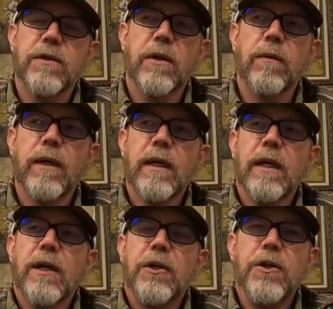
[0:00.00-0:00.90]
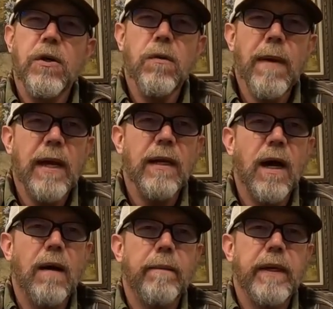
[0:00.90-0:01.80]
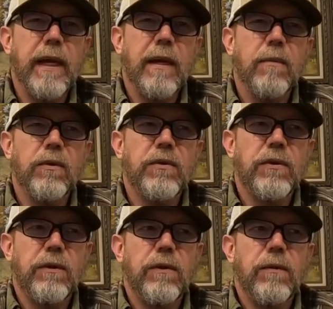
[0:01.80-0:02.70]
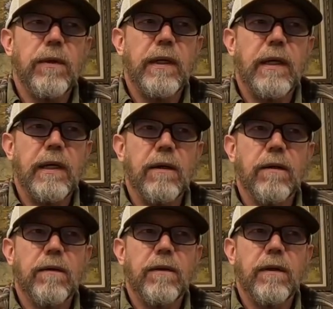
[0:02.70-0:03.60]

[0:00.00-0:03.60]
So you may not be able to hear